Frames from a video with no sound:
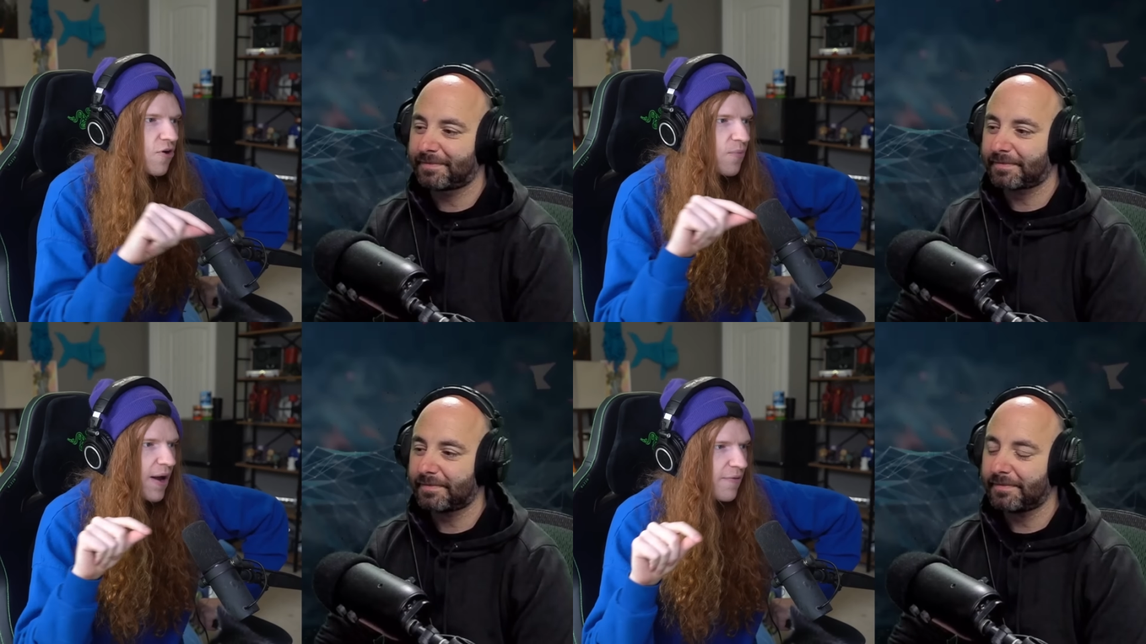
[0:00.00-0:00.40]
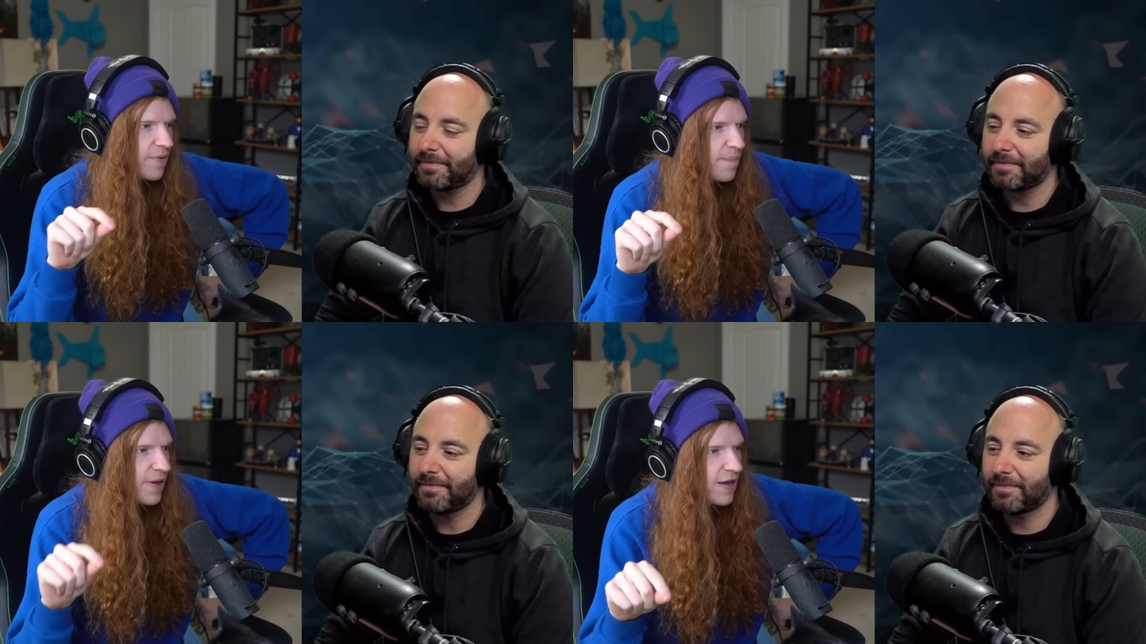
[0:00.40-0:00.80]

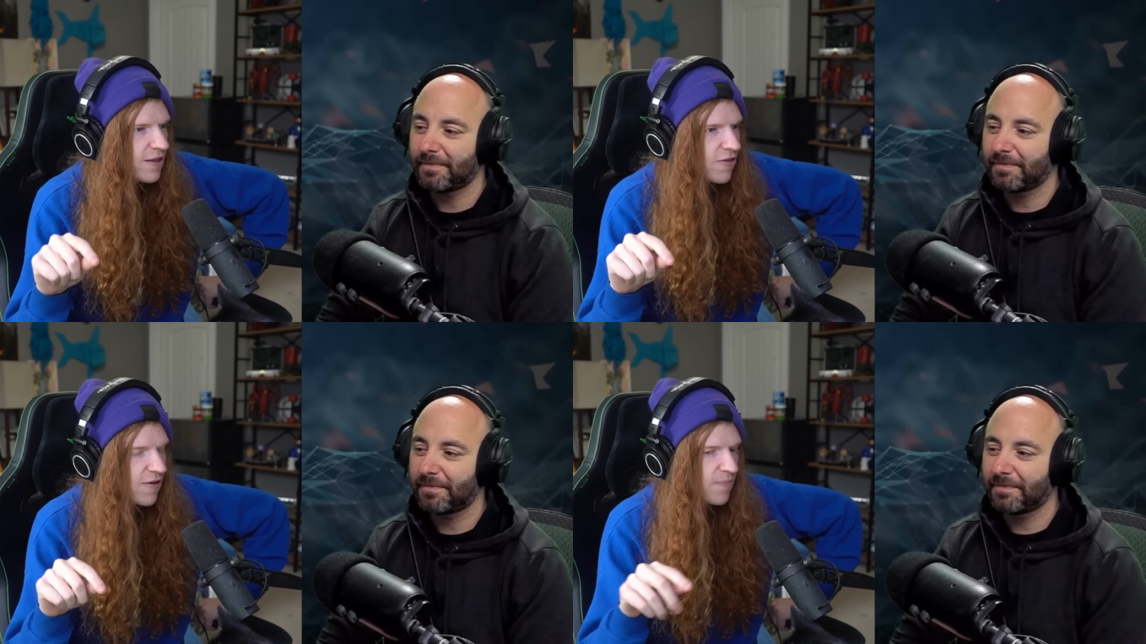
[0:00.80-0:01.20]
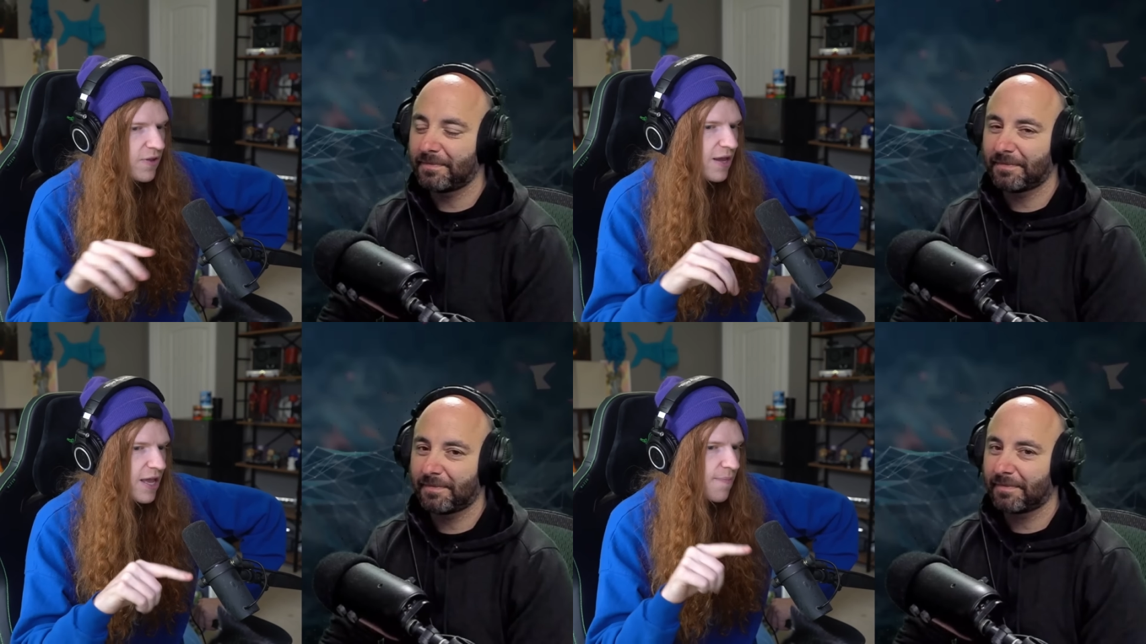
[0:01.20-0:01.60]
Speaker 1: around the pit is
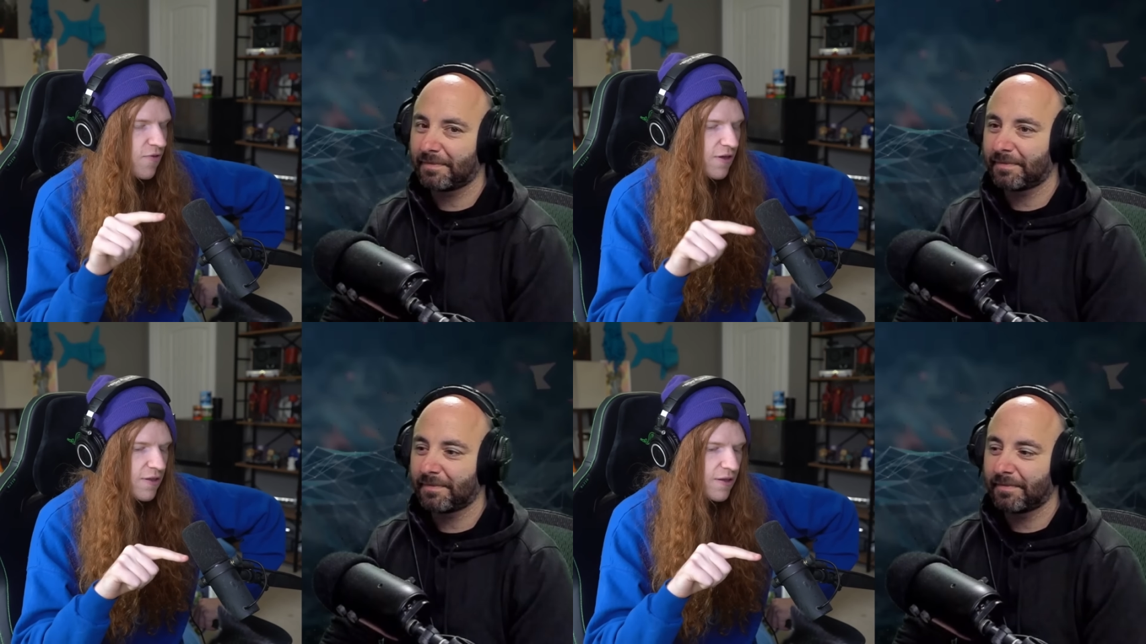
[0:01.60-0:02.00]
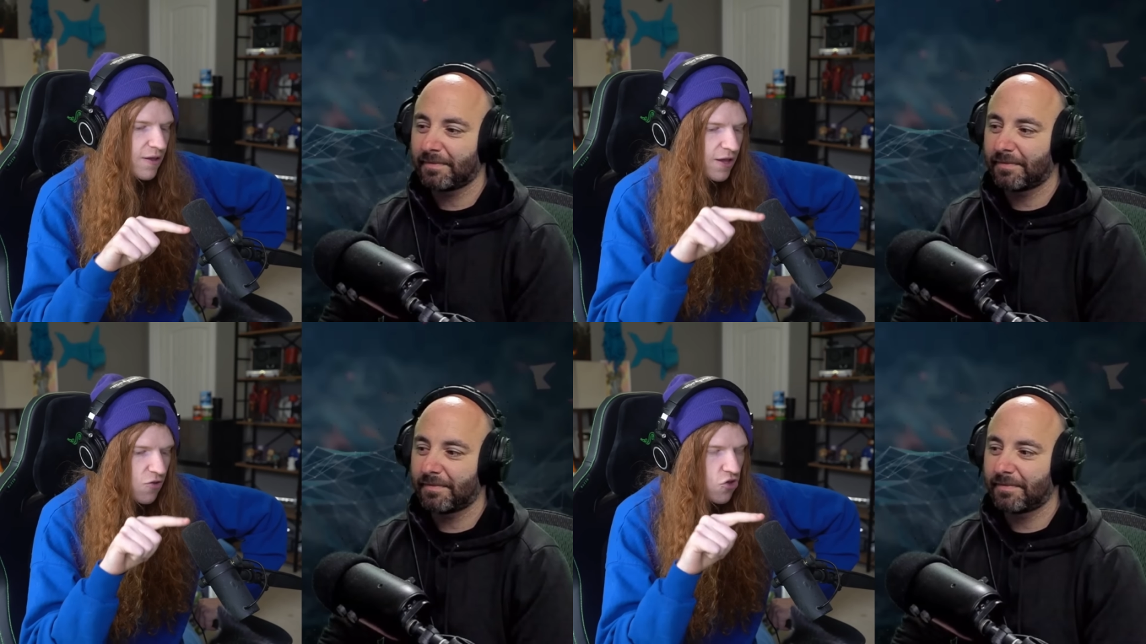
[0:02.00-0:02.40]
something I keep
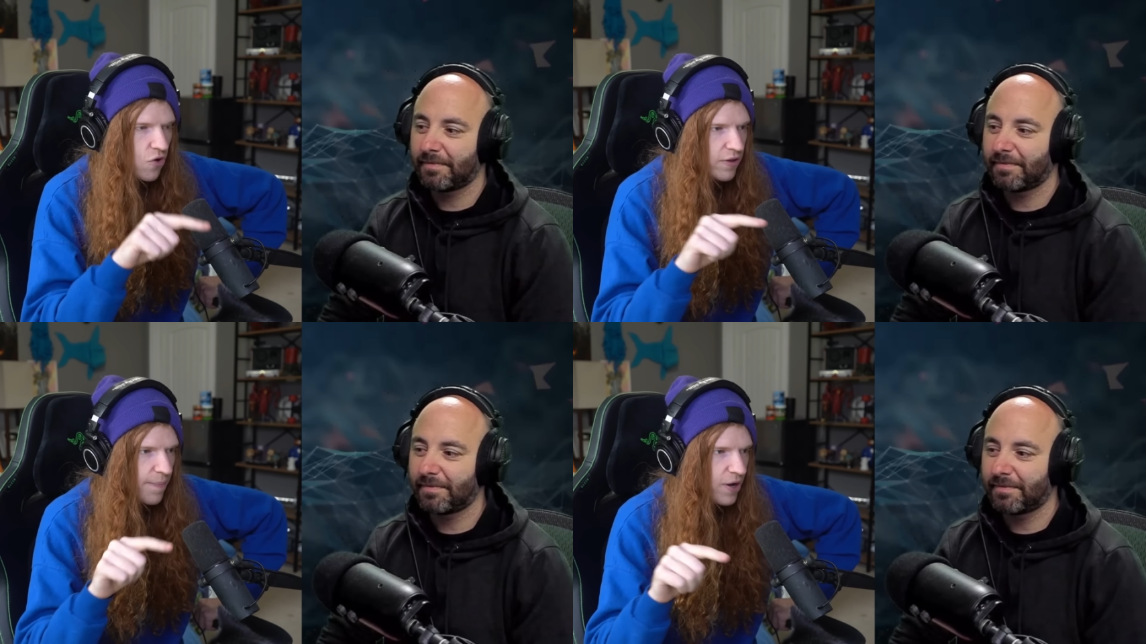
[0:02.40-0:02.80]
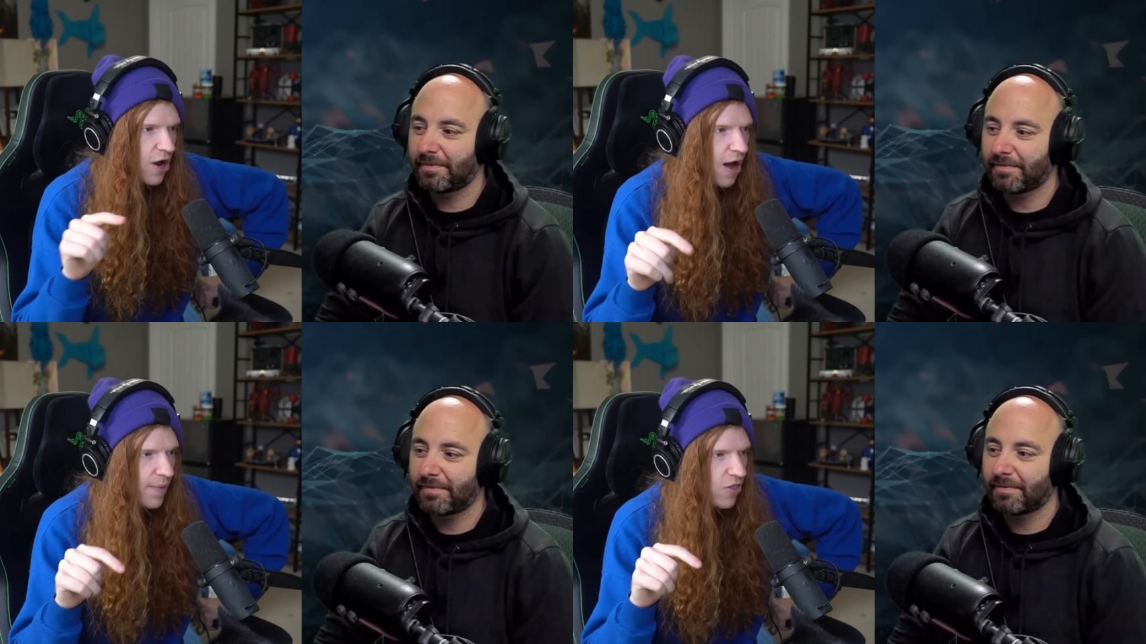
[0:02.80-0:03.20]
seeing get shown up in
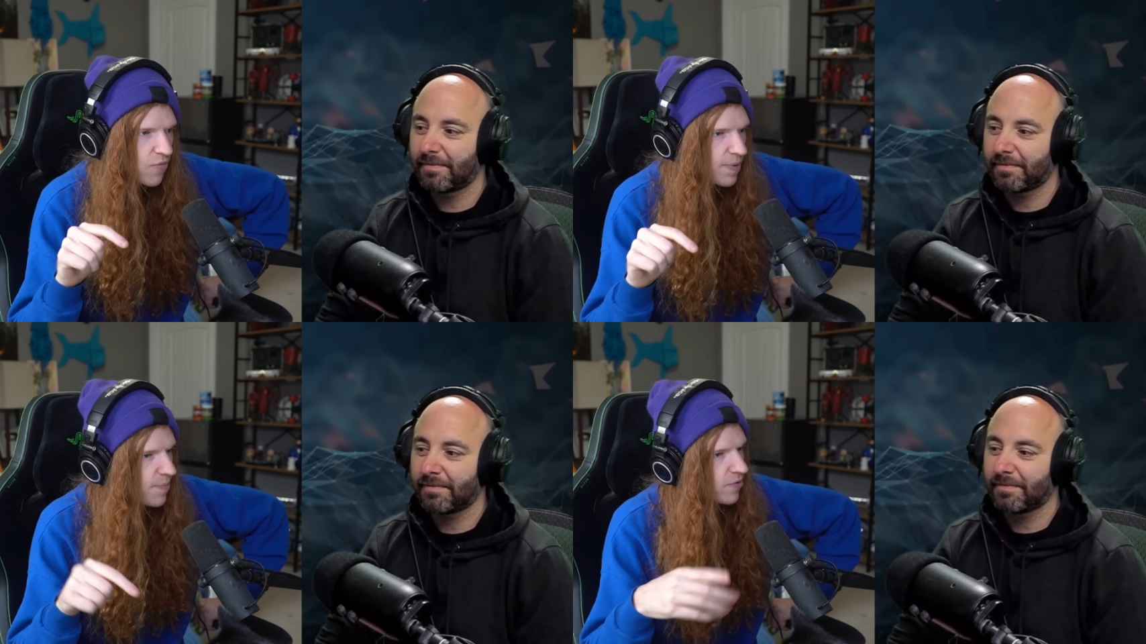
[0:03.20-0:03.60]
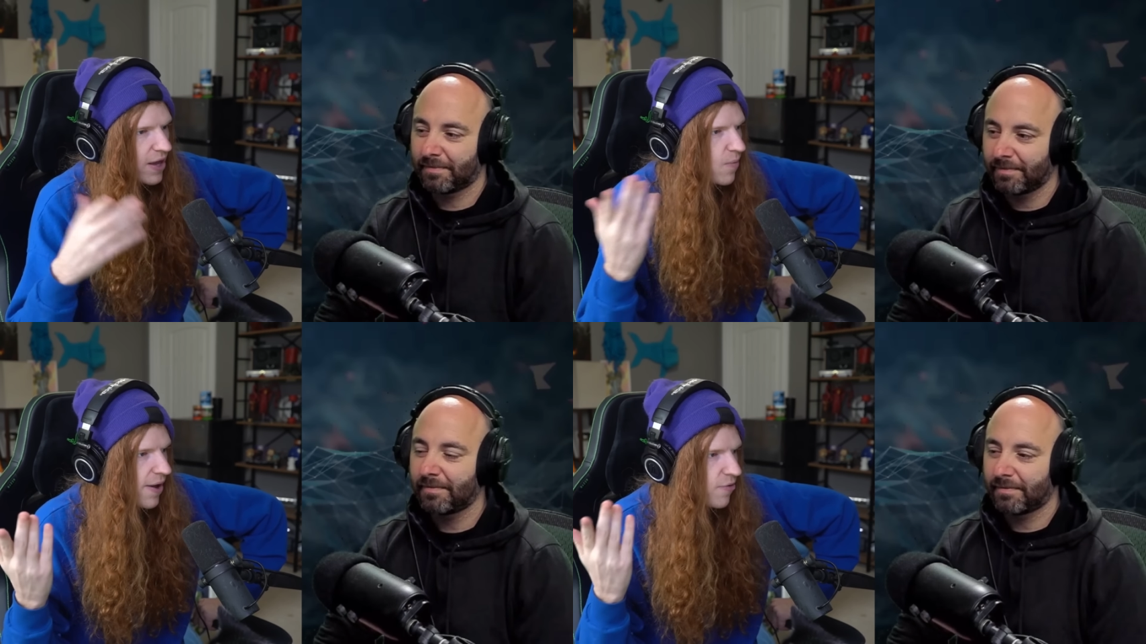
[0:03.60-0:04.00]
comments where people are like,